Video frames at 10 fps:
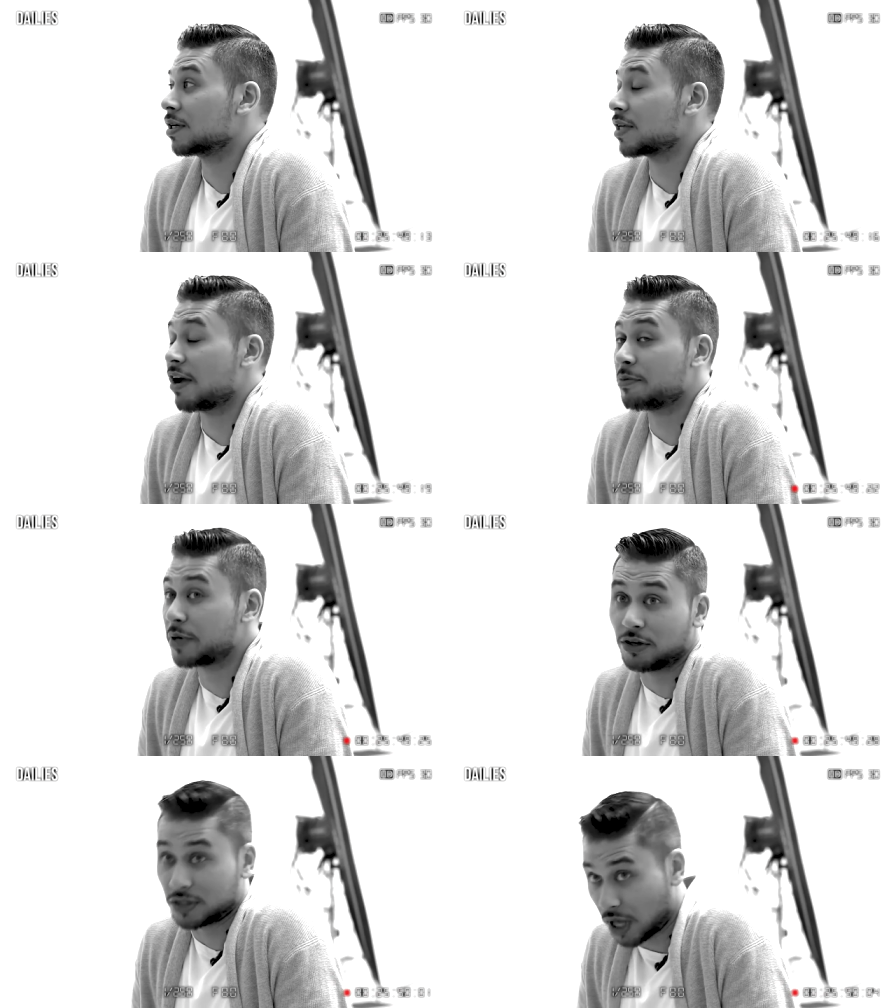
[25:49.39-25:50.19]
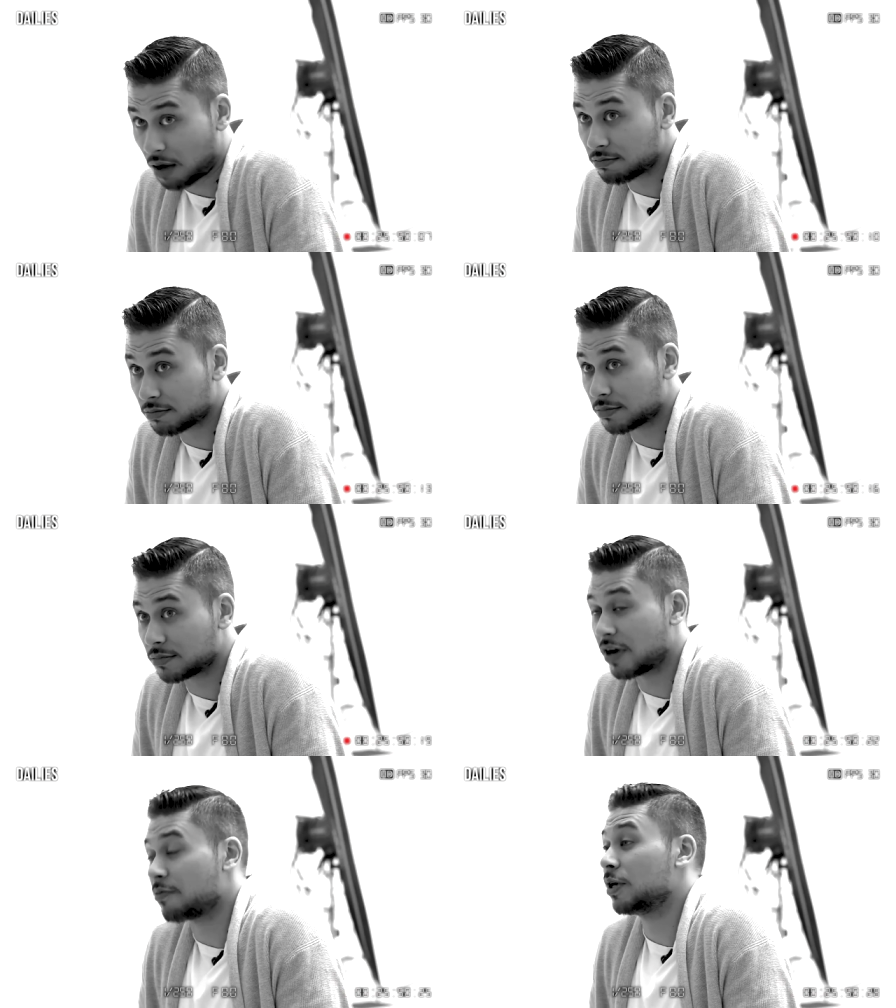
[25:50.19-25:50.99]
So everybody looks up.
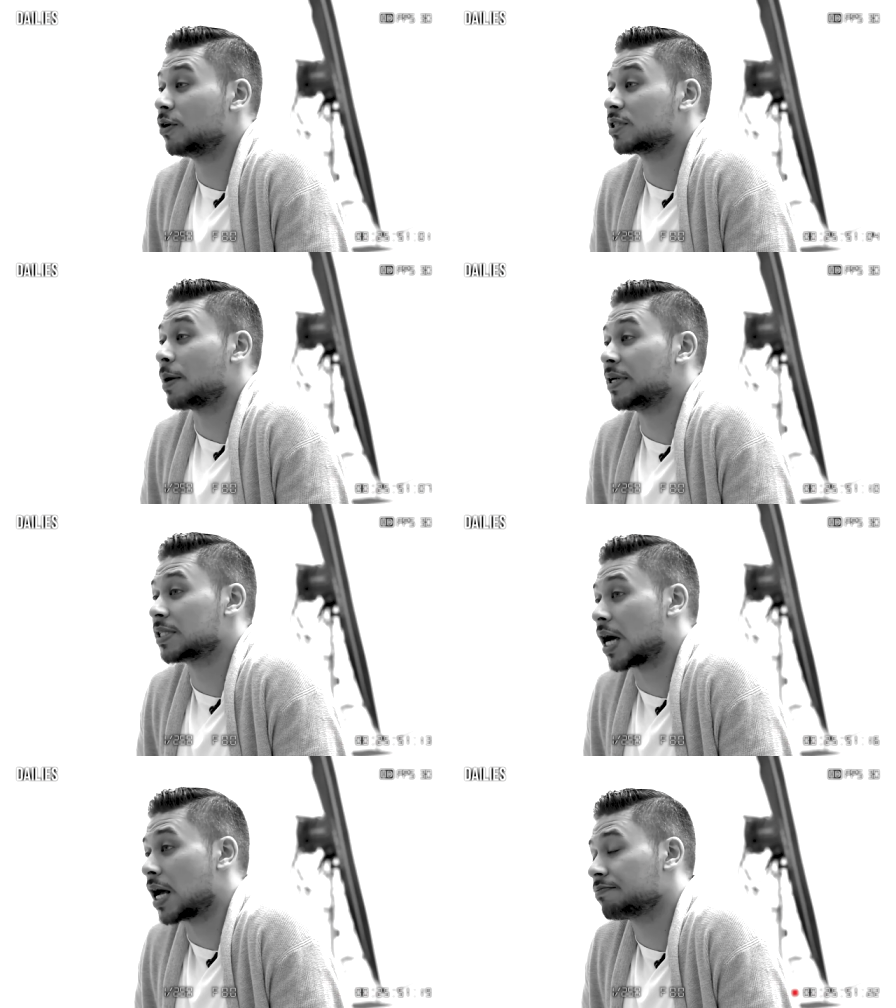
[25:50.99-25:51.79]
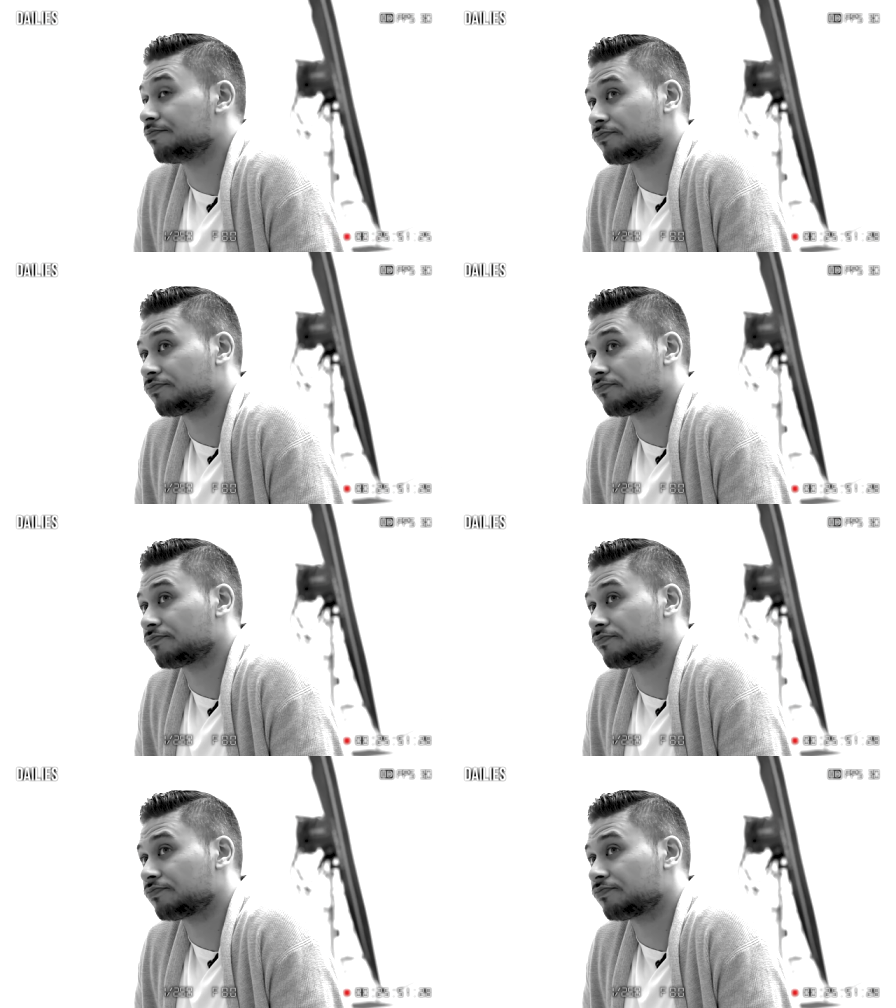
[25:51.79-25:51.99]
Everybody looks up at this guy.